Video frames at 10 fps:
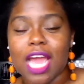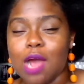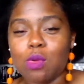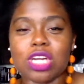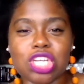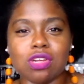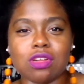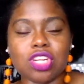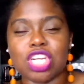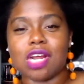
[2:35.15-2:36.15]
I want you to
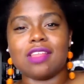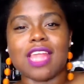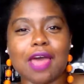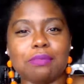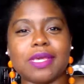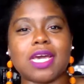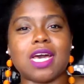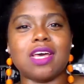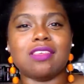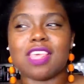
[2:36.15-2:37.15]
share that,
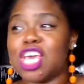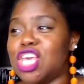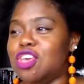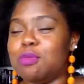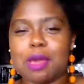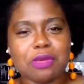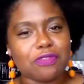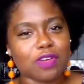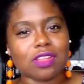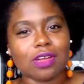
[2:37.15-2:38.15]
because you might be
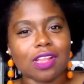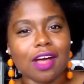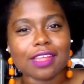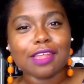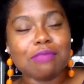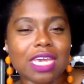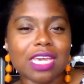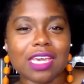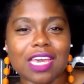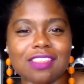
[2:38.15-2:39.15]
further along than
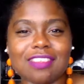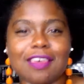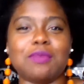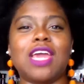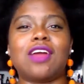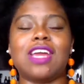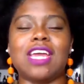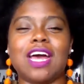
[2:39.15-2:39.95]
me in some area.